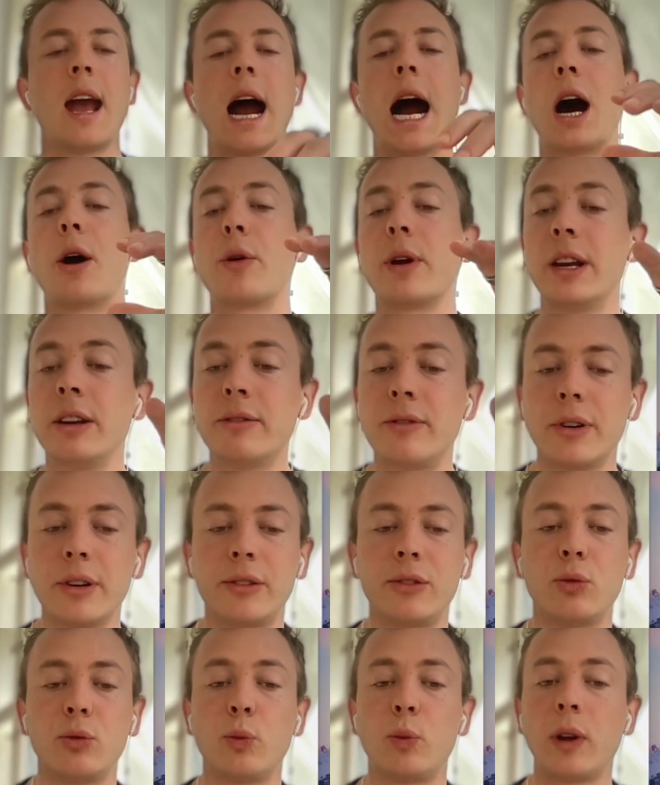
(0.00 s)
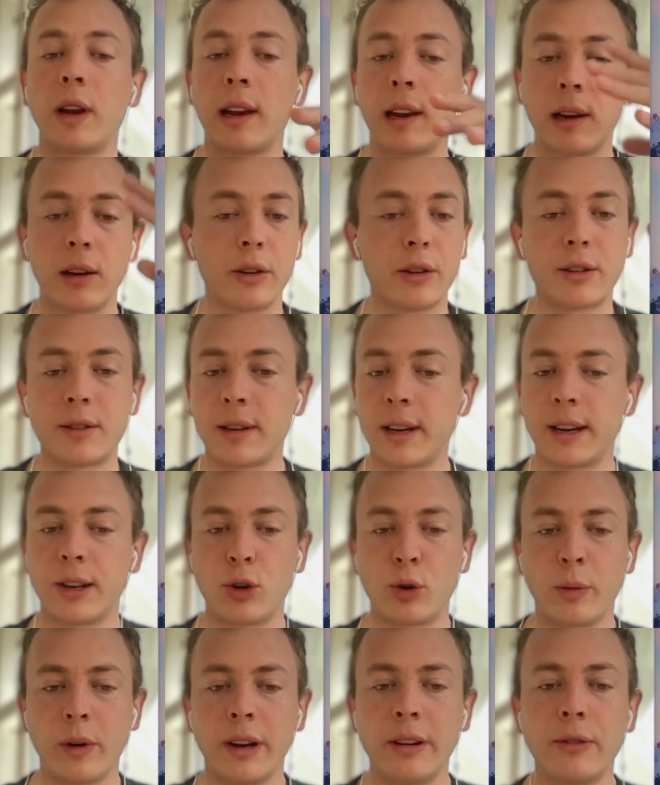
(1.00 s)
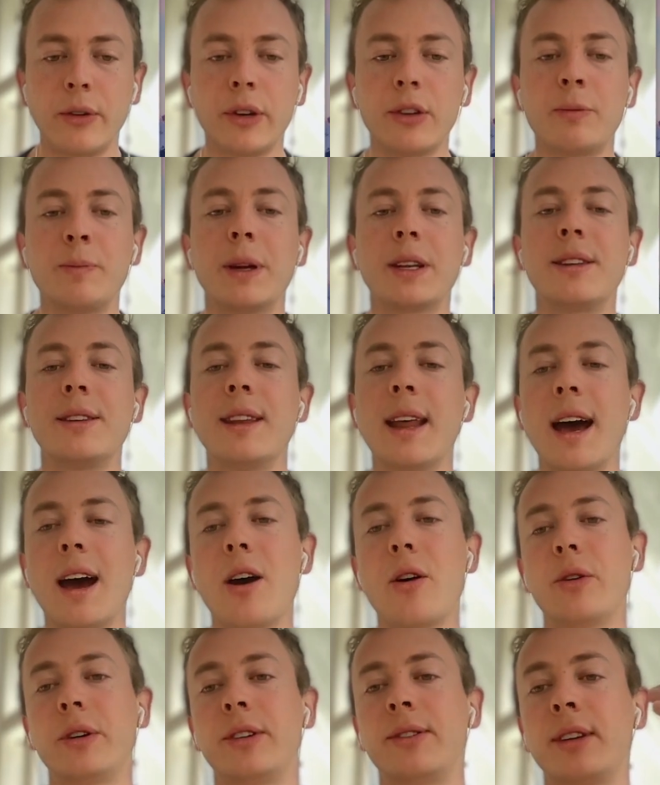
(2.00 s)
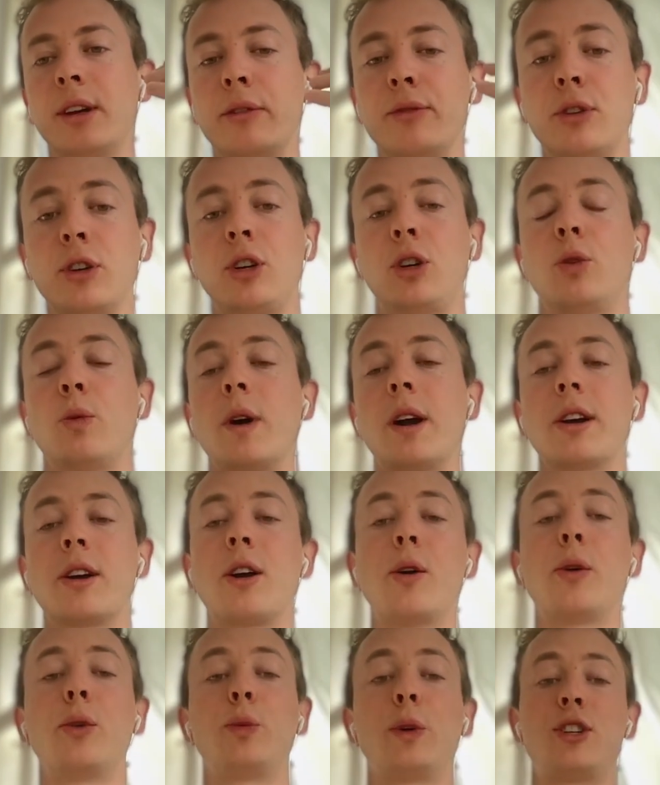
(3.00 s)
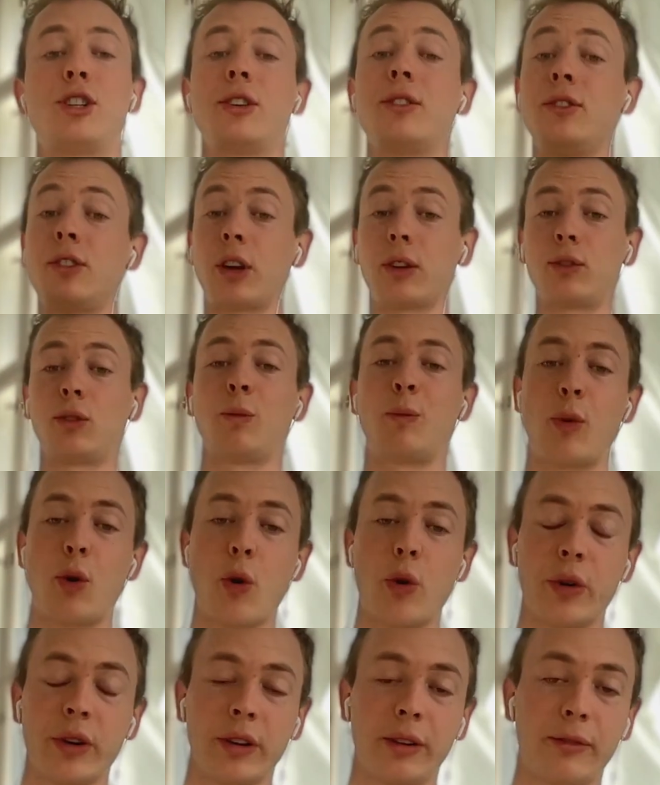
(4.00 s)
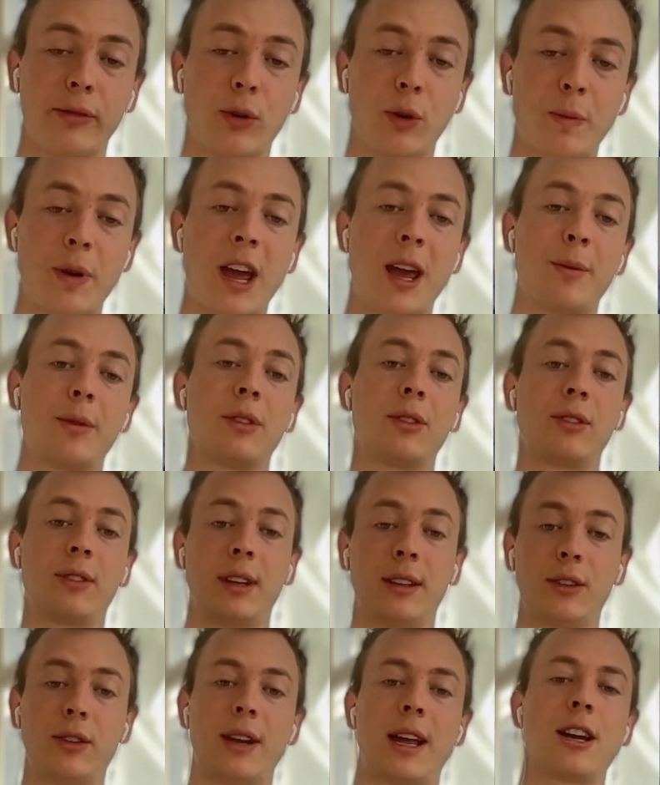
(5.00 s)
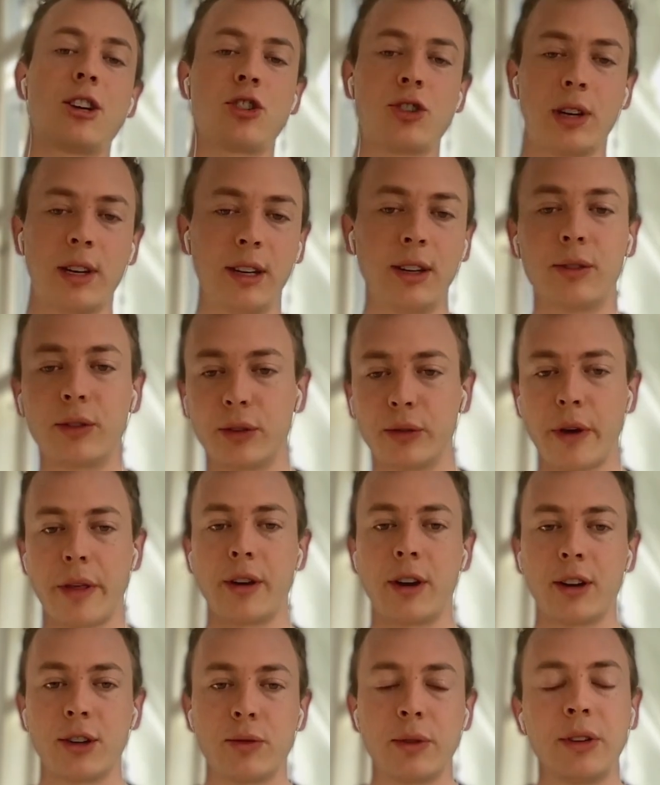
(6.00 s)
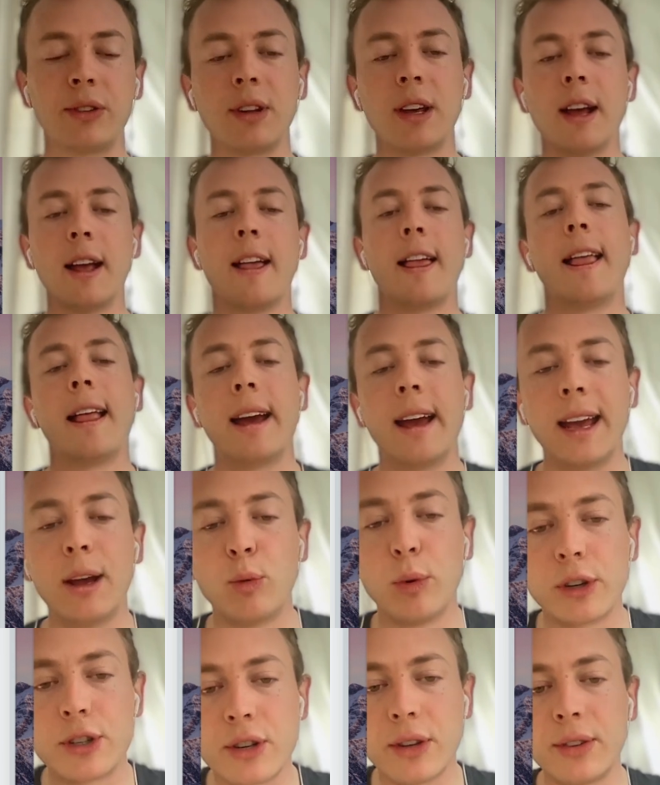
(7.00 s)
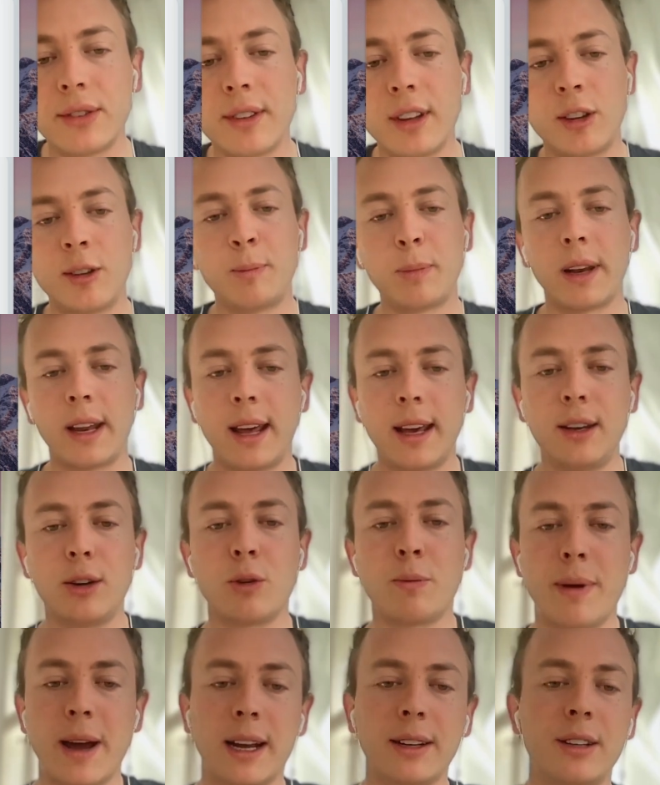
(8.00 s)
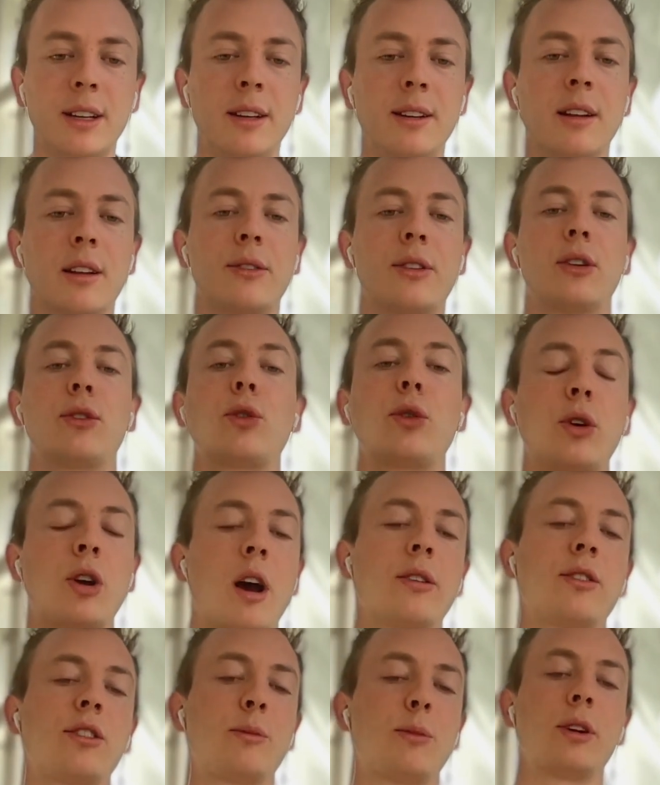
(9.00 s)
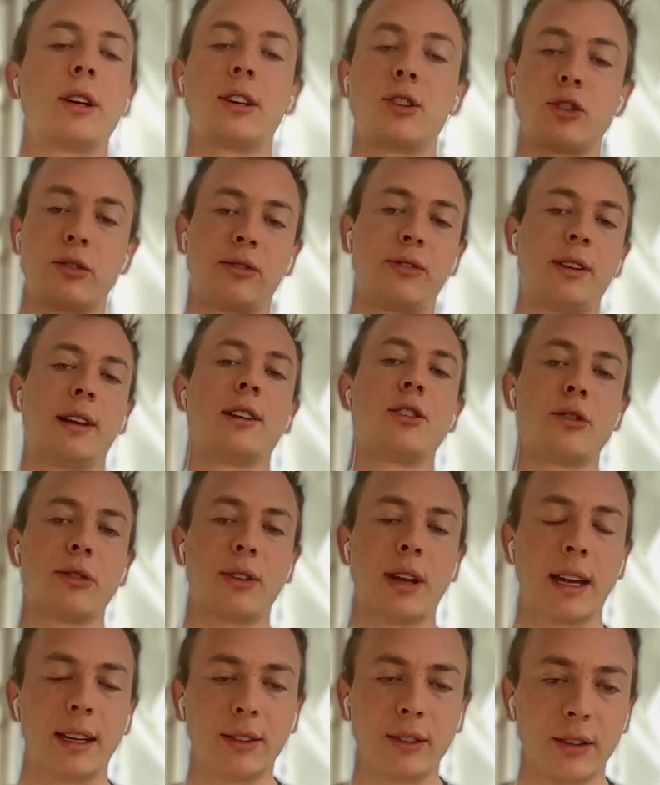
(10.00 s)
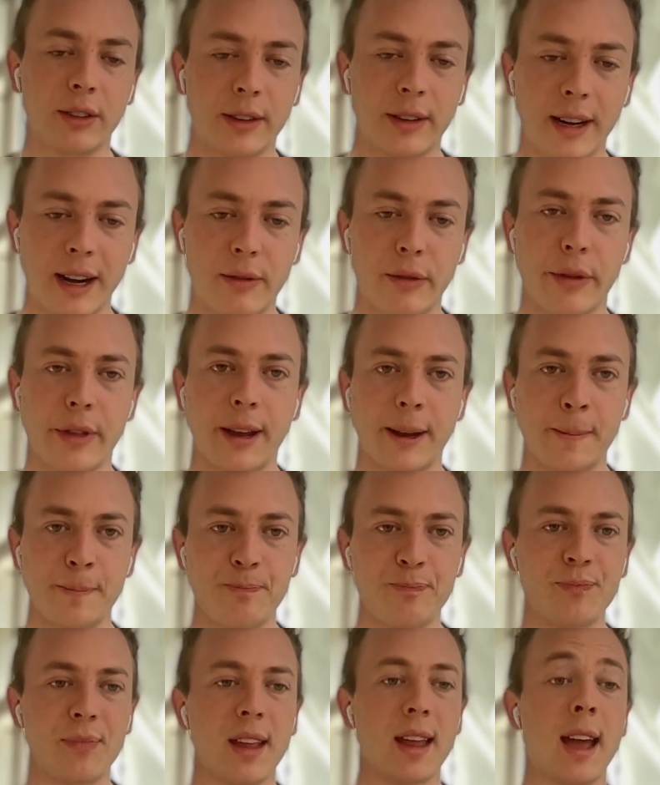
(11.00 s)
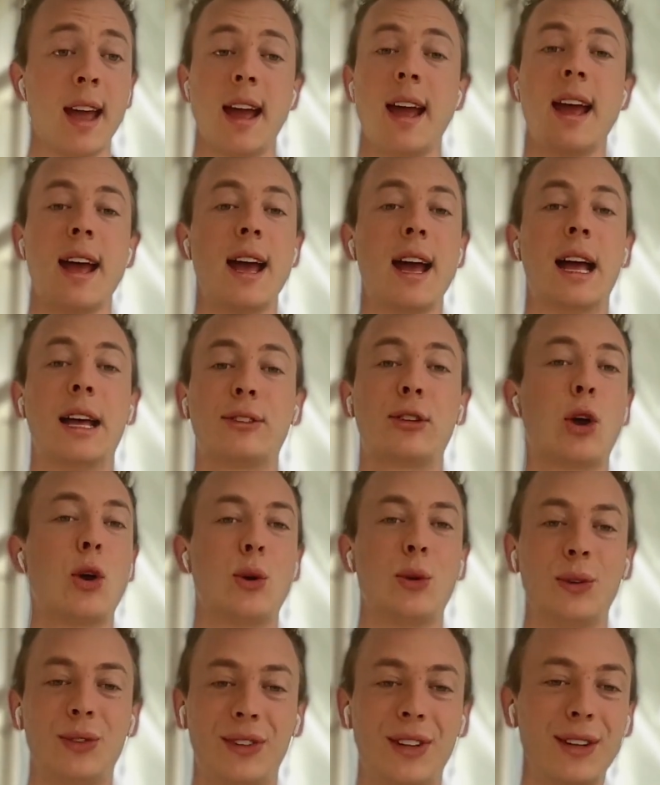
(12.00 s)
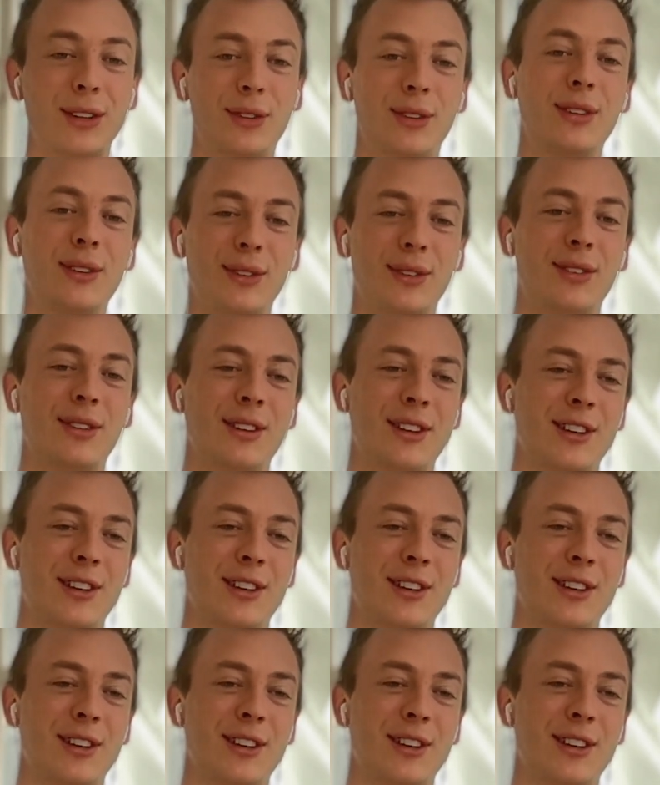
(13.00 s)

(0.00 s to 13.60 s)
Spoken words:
Our invoice will look like a normal invoice, but now instead of the QR code, which is not supported for payments internationally or to other countries, it will just display your bank details. And so your customer can still just enter everything. So this is